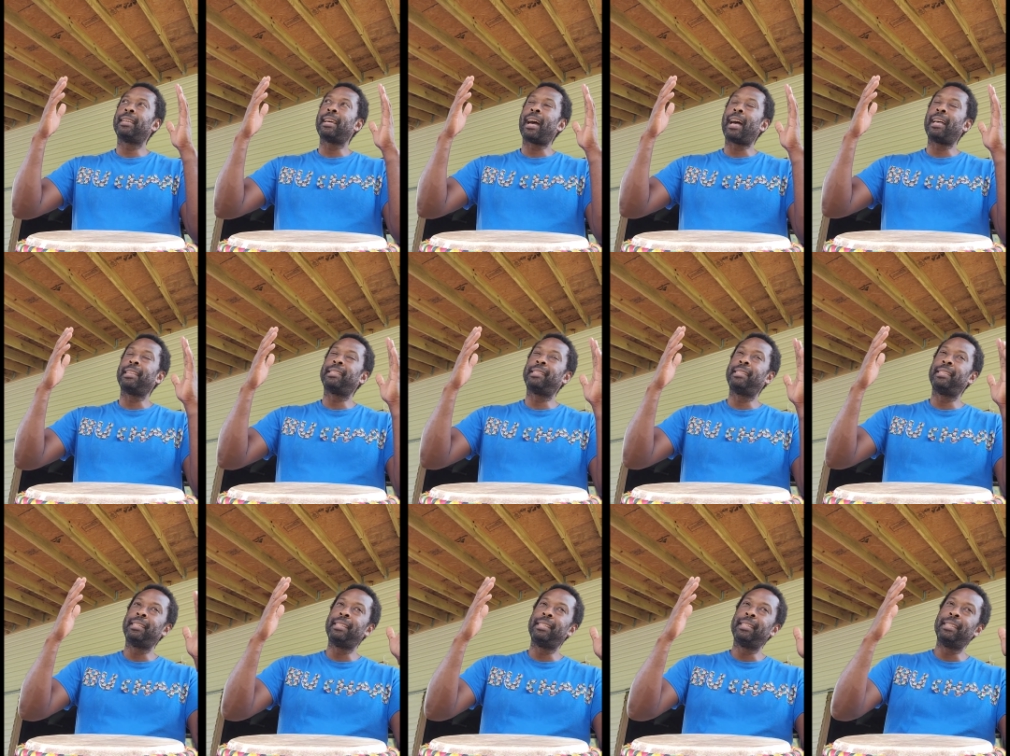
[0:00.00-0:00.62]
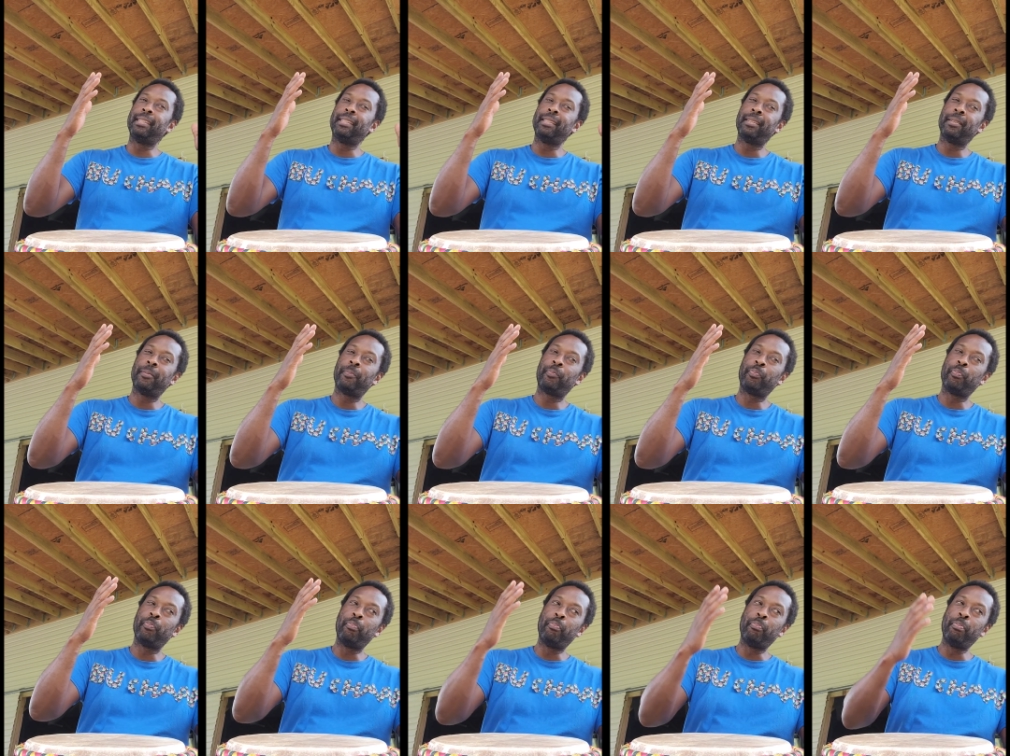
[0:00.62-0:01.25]
as the
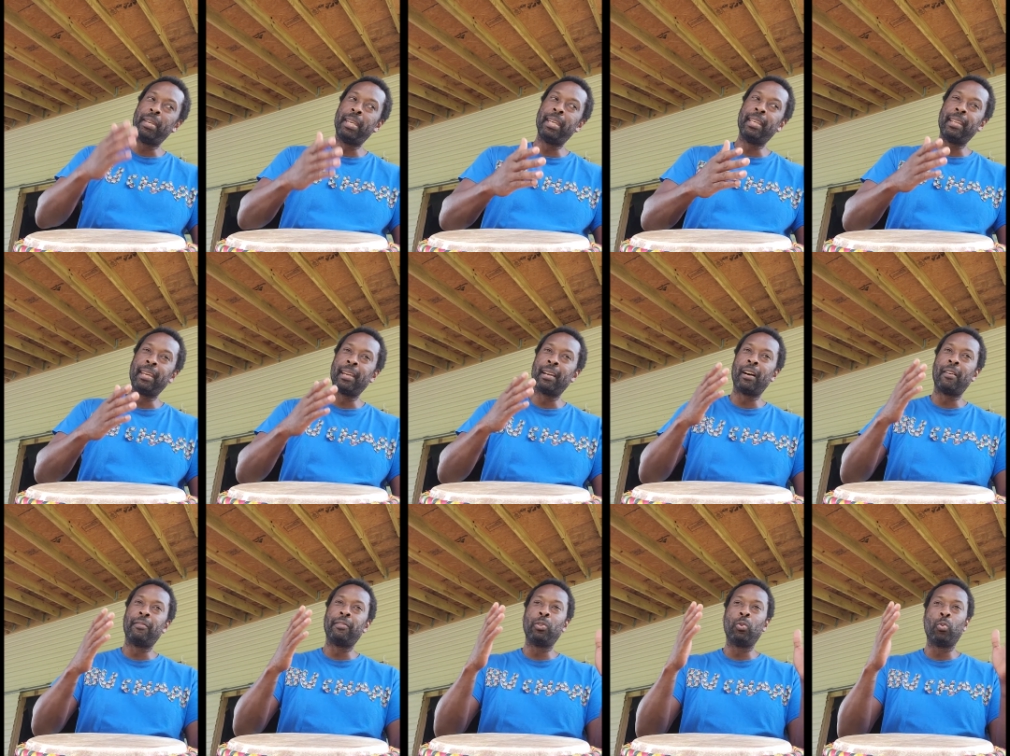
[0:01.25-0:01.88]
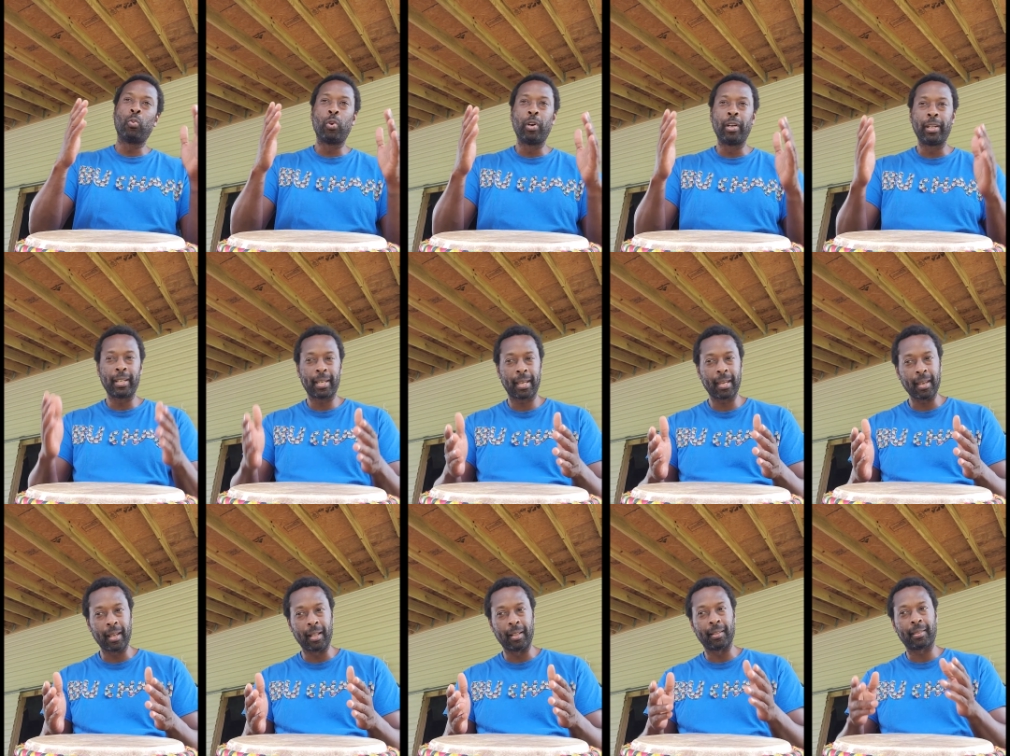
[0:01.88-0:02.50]
meaning of the word
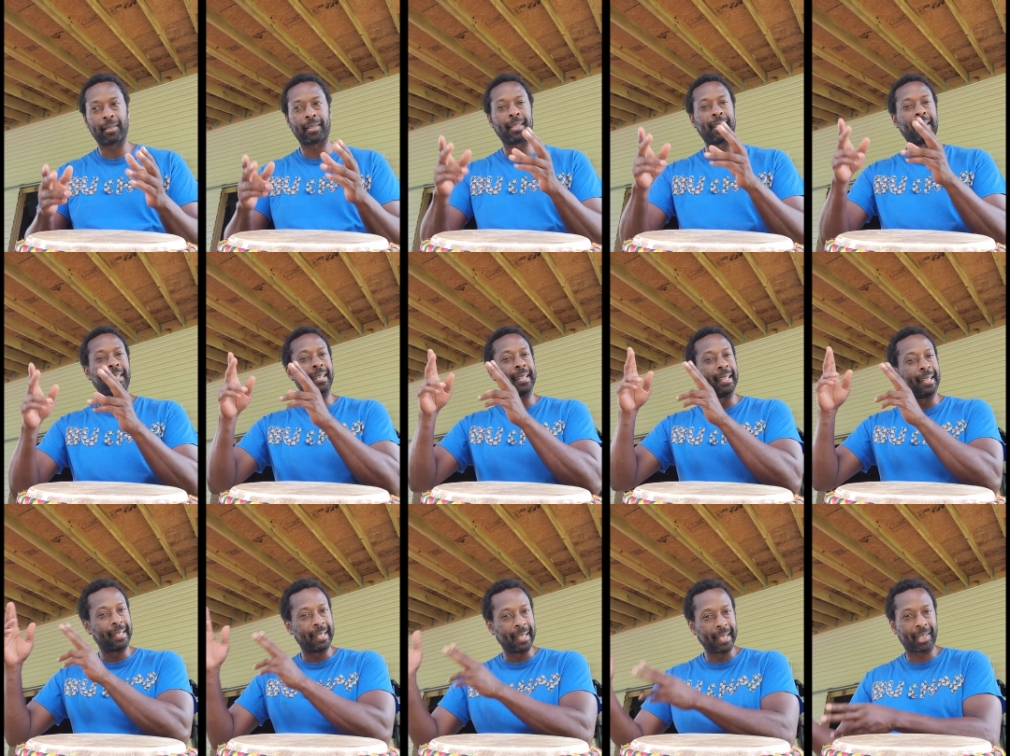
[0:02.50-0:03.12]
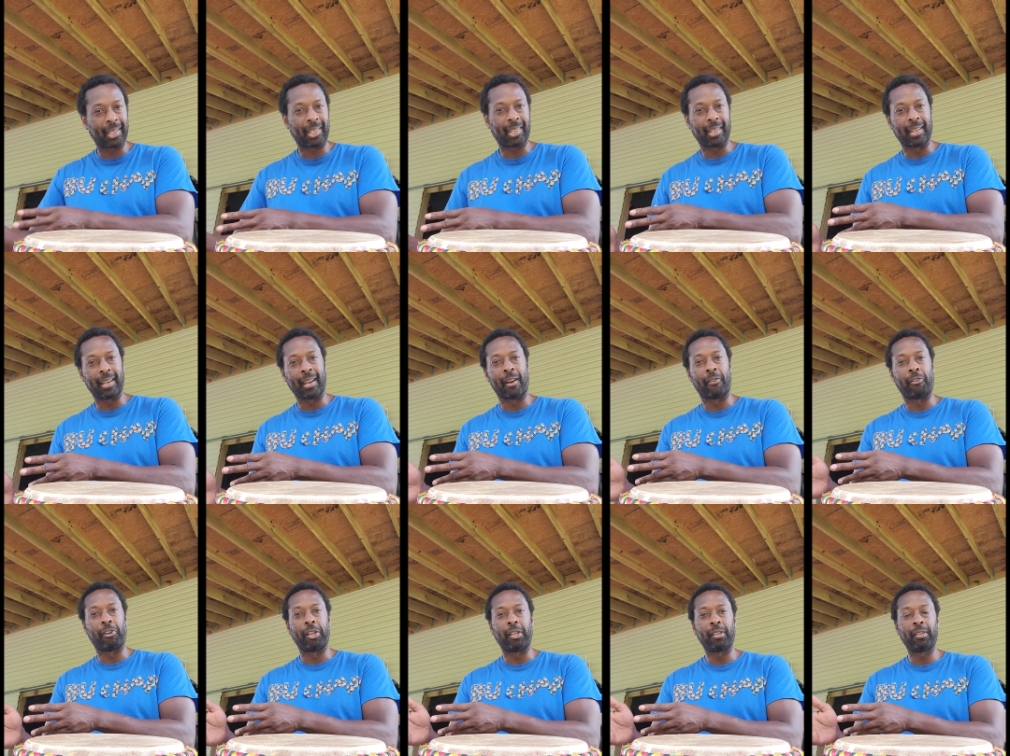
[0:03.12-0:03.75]
health in the
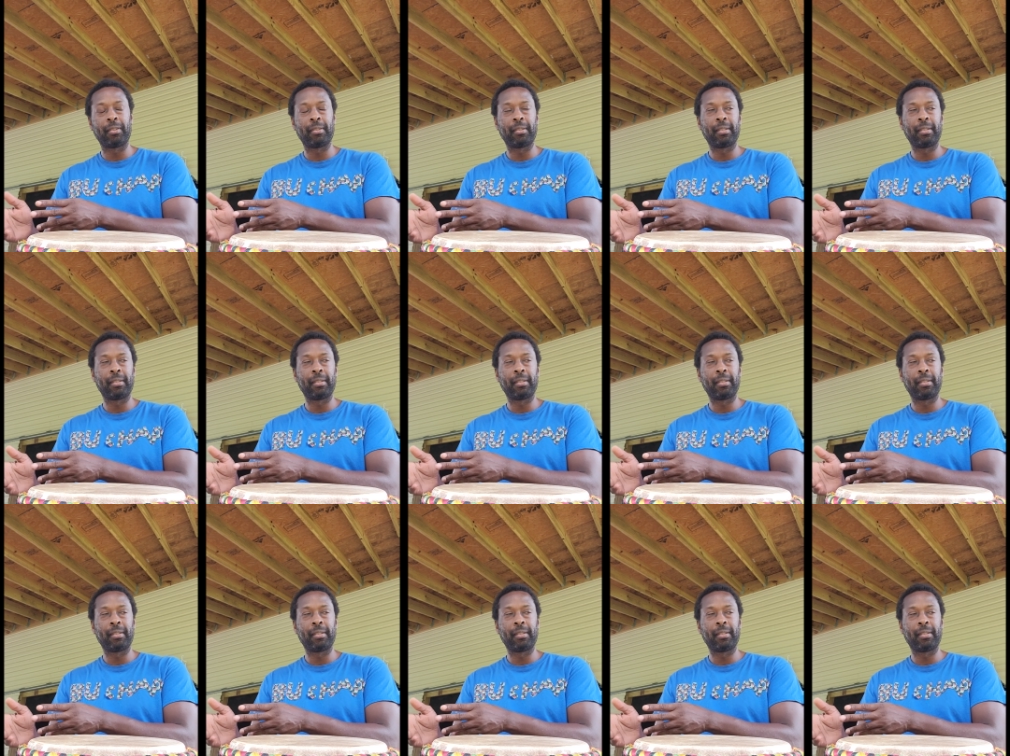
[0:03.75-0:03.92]
dictionary,